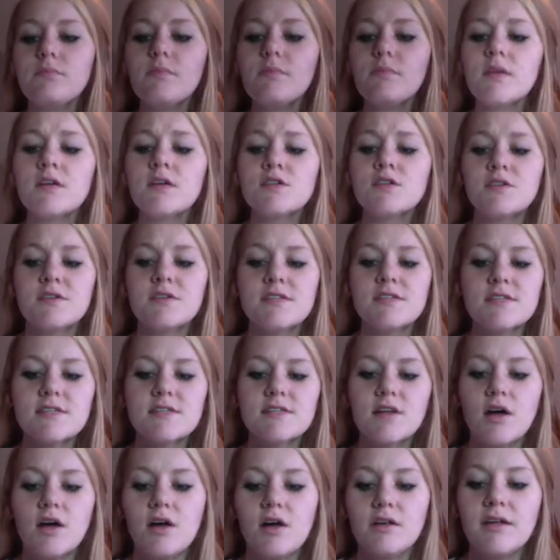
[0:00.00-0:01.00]
So this is
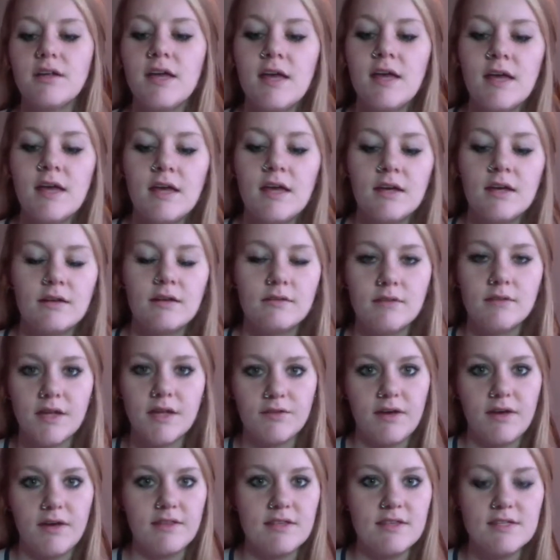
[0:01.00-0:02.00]
called, and
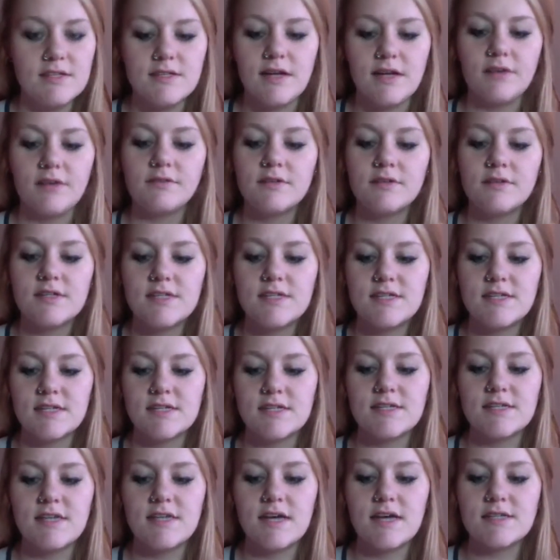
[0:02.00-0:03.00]
write this down,
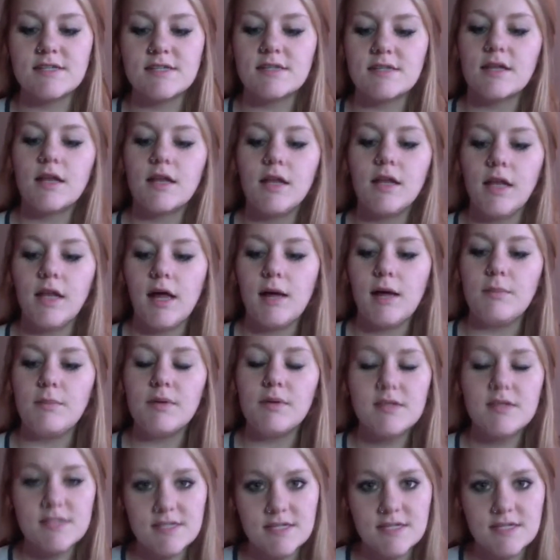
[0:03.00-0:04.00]
Success
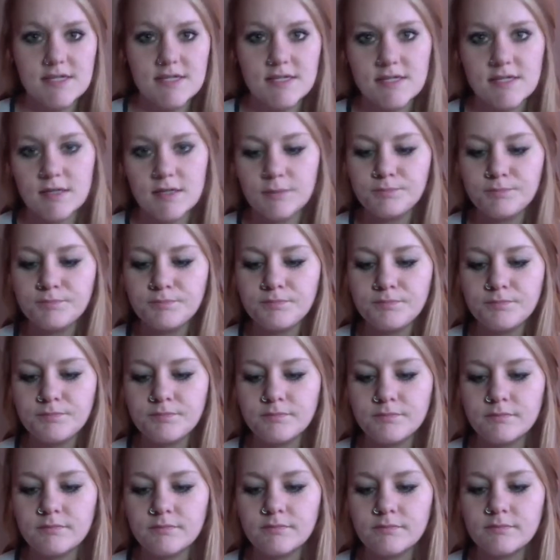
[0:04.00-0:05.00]
Club System
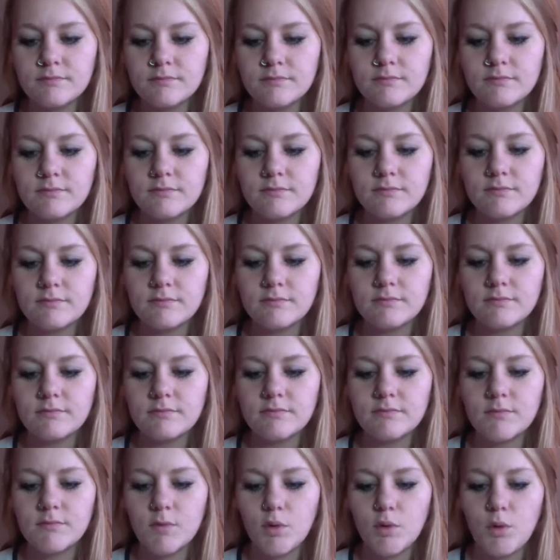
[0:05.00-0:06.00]

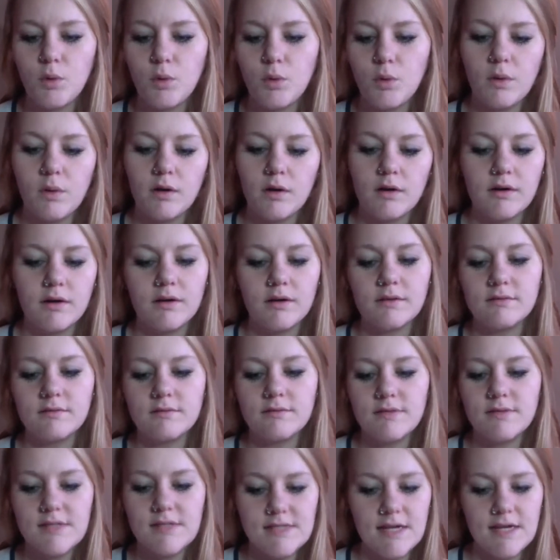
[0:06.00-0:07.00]
or
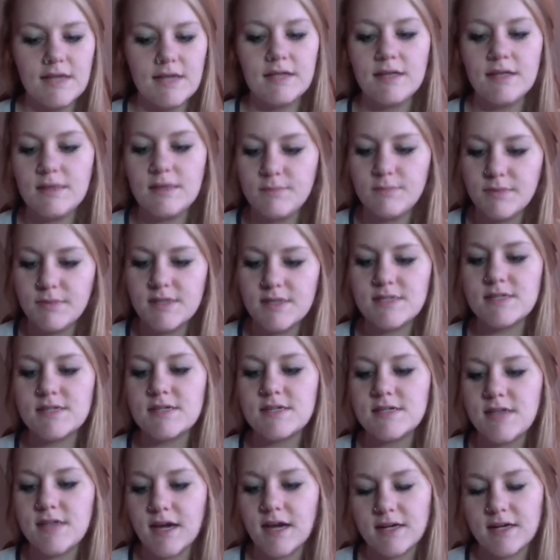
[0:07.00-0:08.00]
Daily
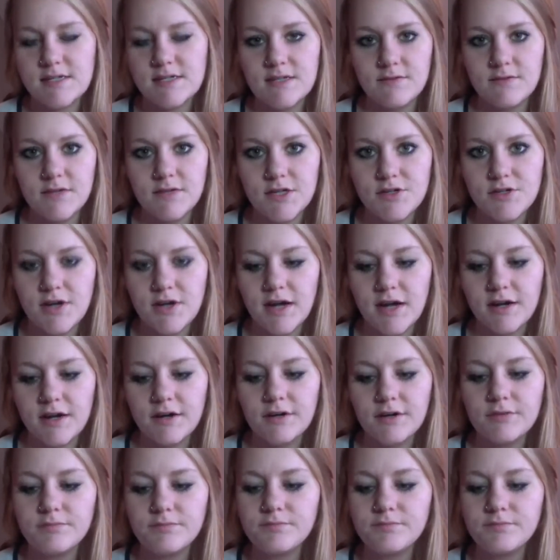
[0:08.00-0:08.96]
Business Activity Tracker.